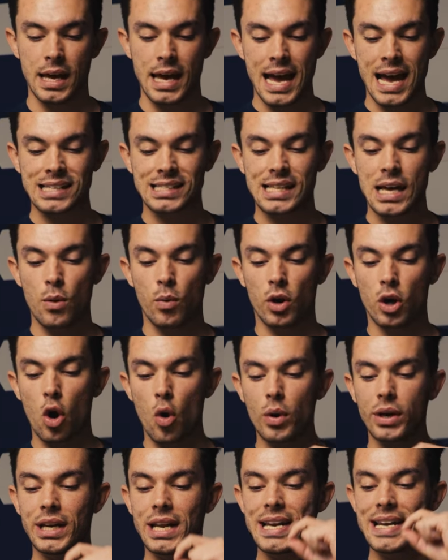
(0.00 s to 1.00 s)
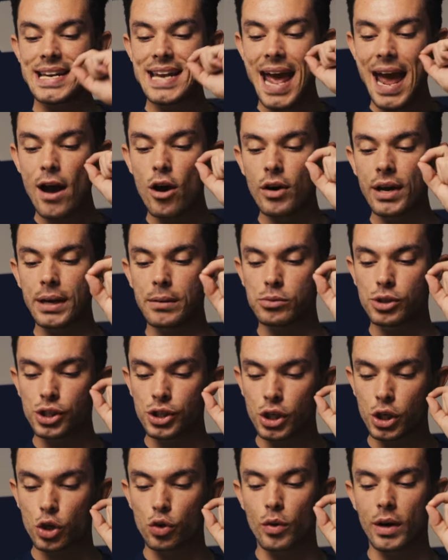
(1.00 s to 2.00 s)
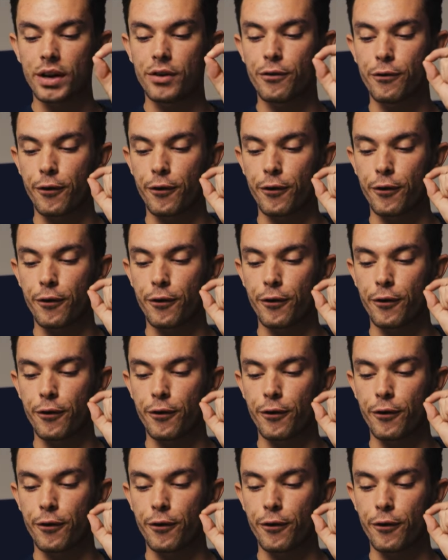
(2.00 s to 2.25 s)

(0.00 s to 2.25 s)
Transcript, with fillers: As they were going to nail him to the grid